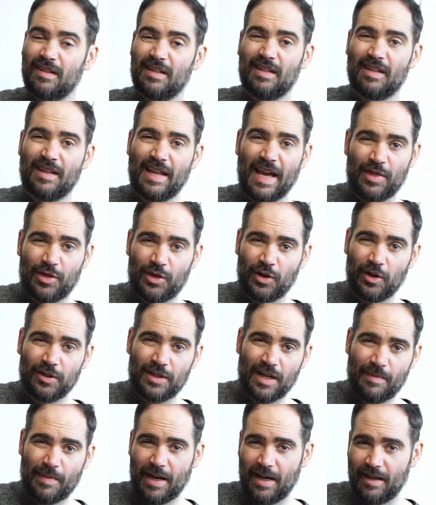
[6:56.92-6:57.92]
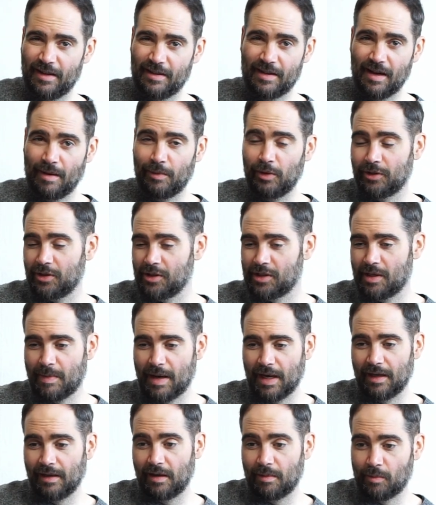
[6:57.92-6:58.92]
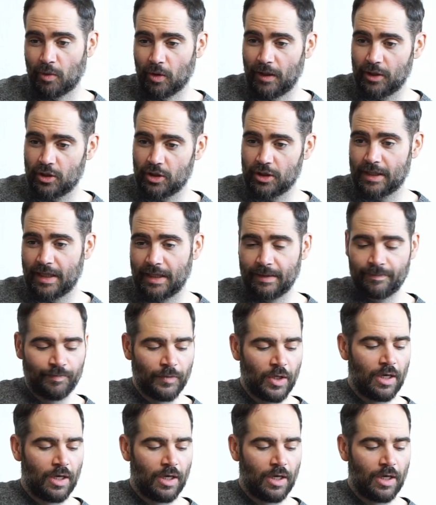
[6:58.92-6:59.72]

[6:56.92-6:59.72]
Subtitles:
That third time I hit double just to make it a little more interesting.